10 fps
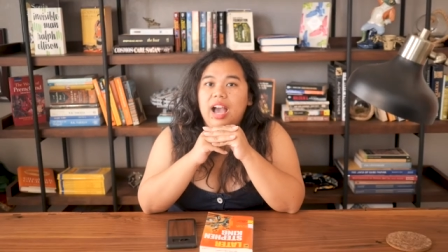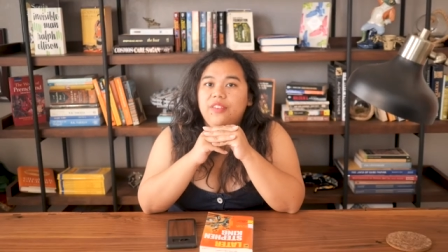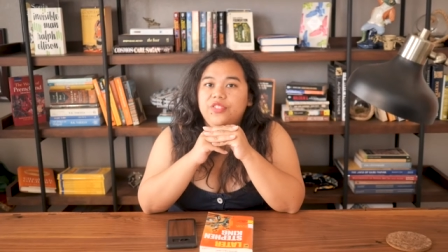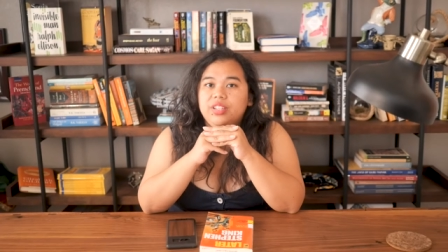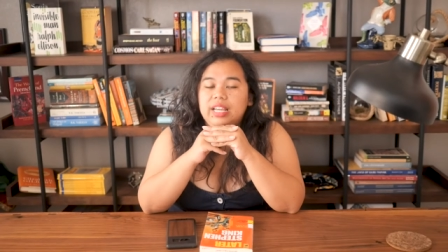I
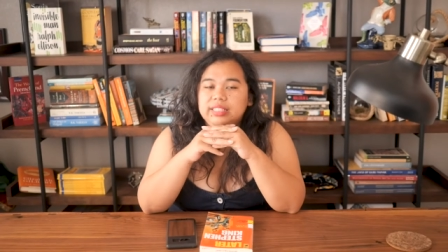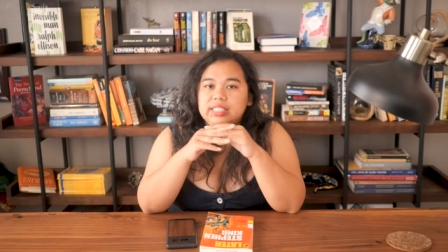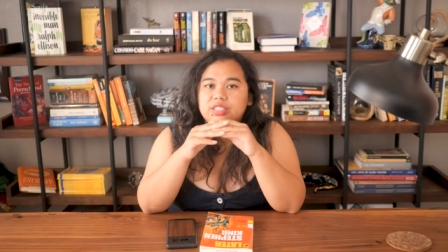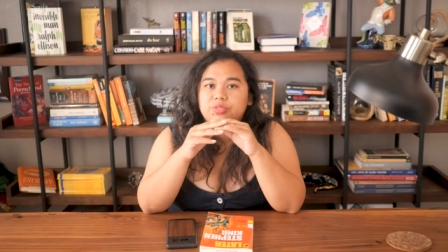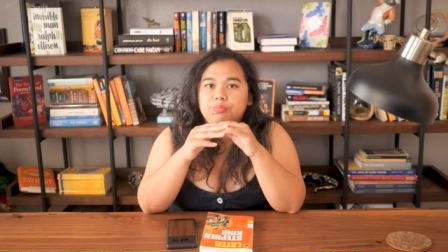feel like
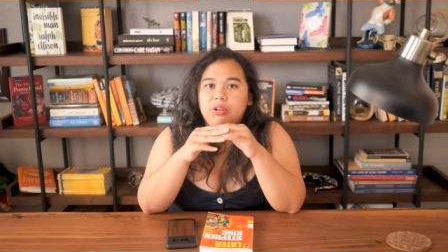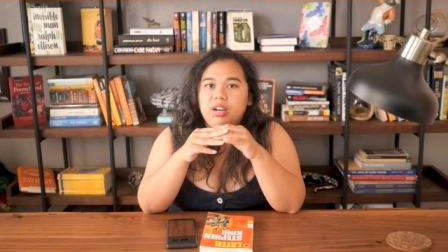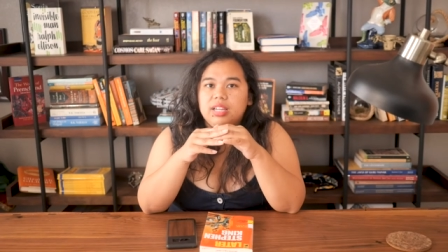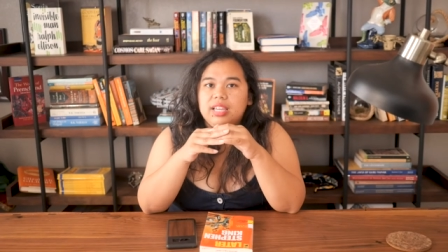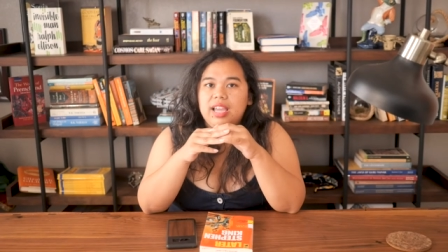this
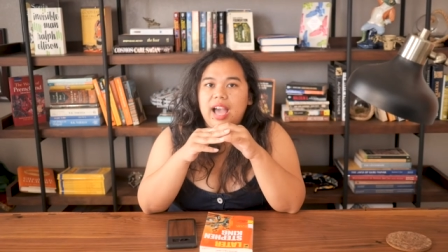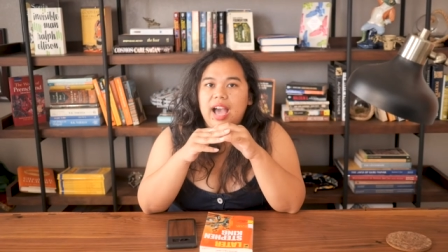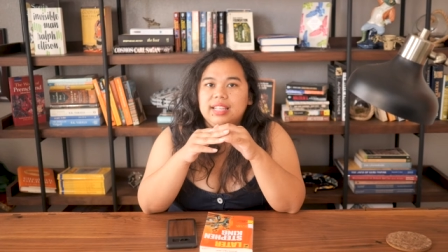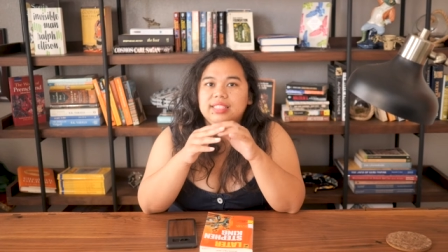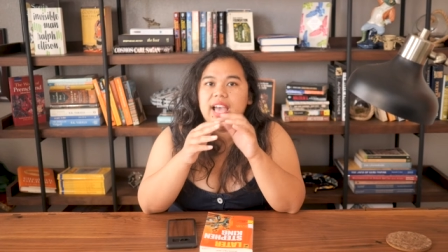book
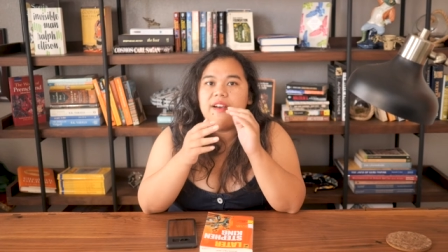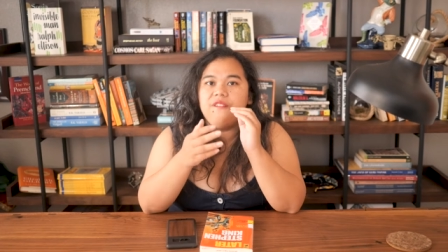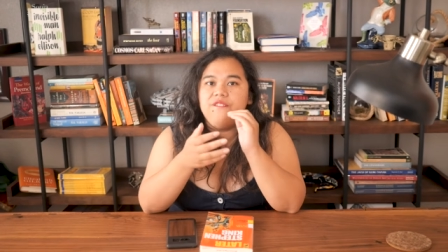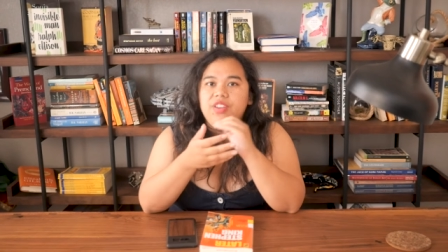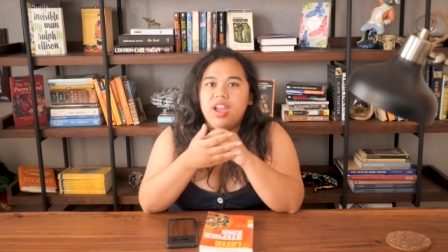has a
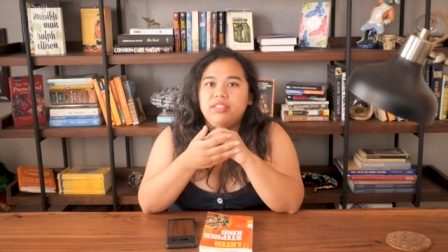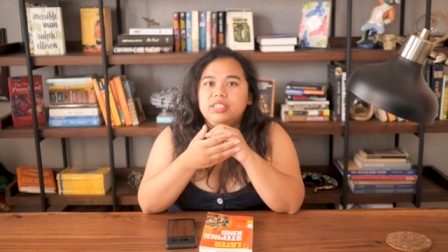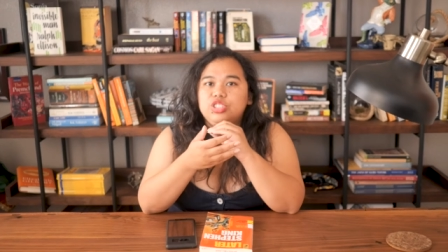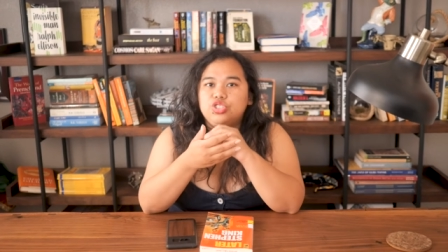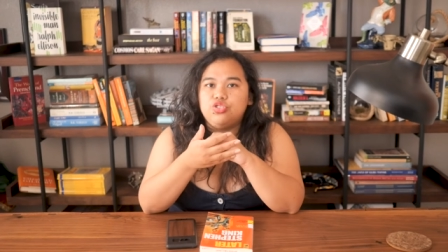
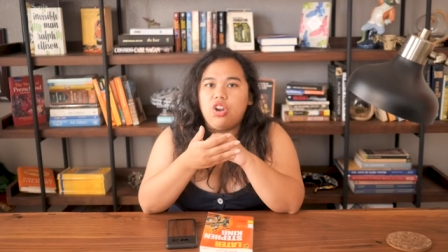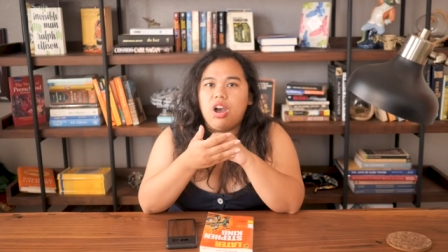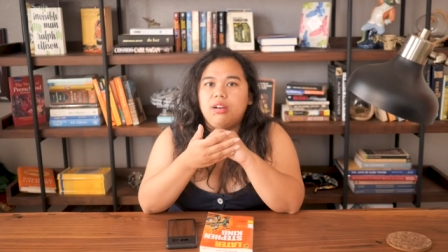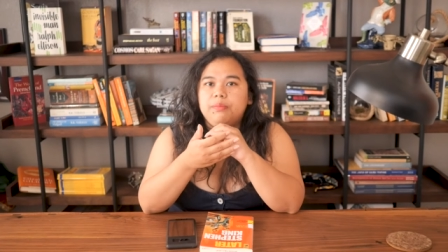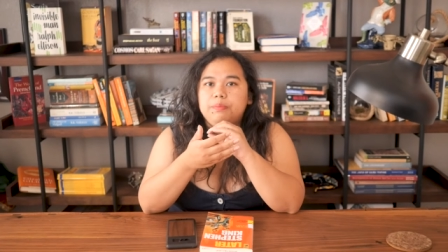very
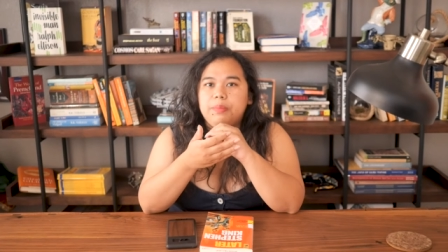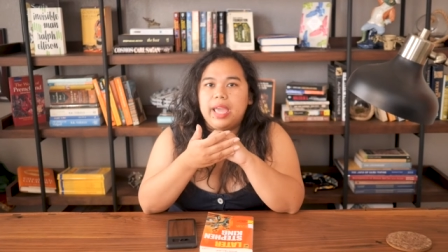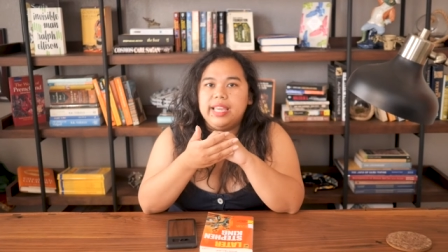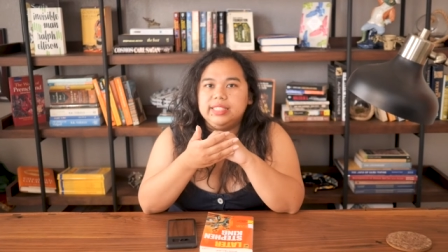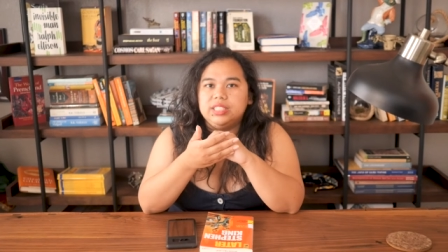strong
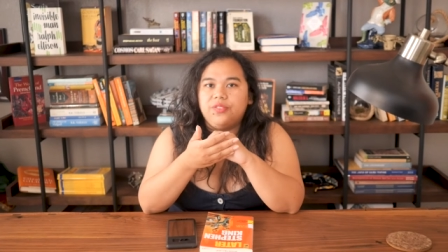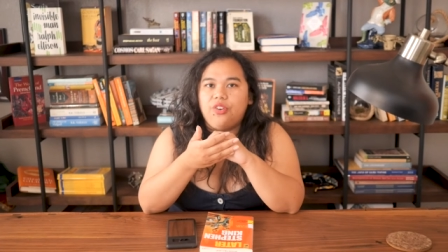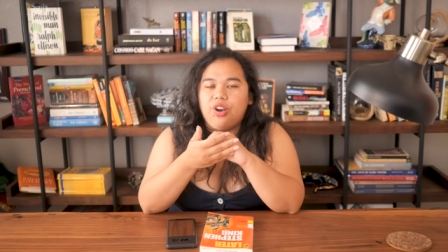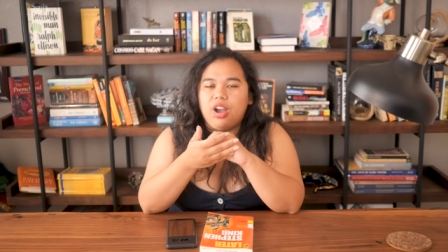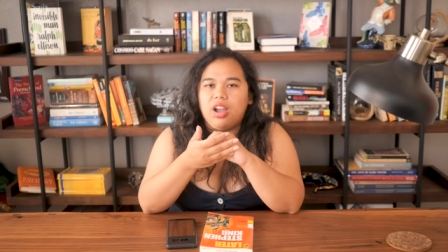base
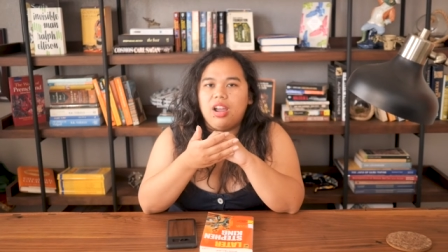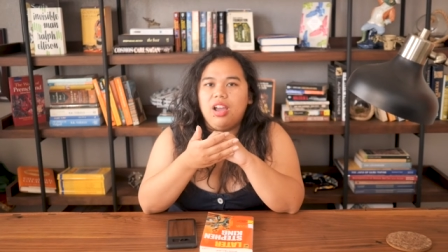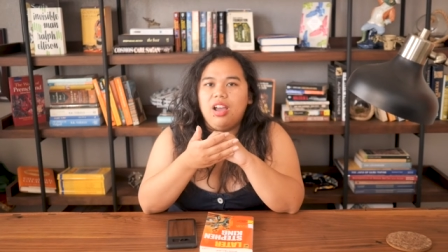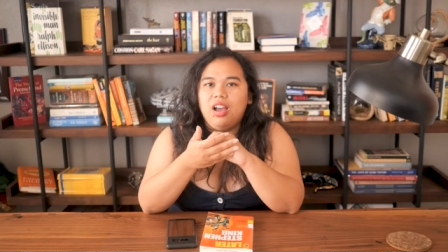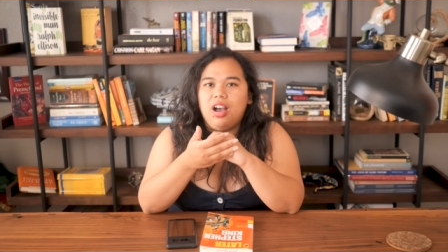for
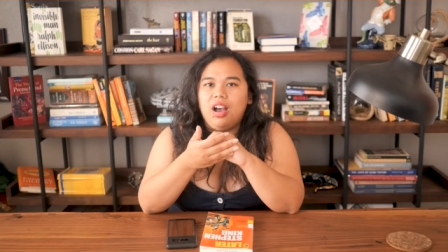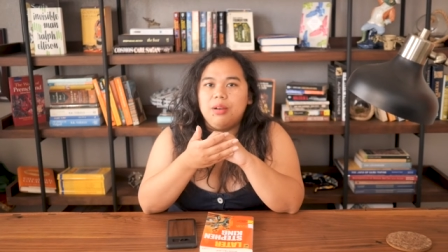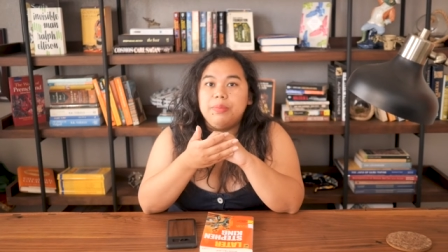uh,